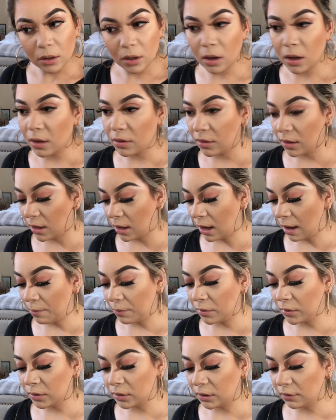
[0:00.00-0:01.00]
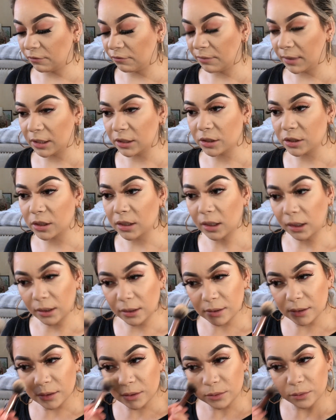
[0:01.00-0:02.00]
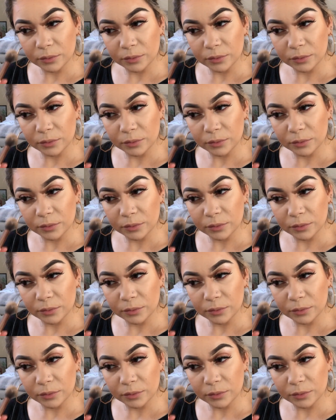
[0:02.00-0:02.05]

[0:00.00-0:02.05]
on the apples of my cheeks.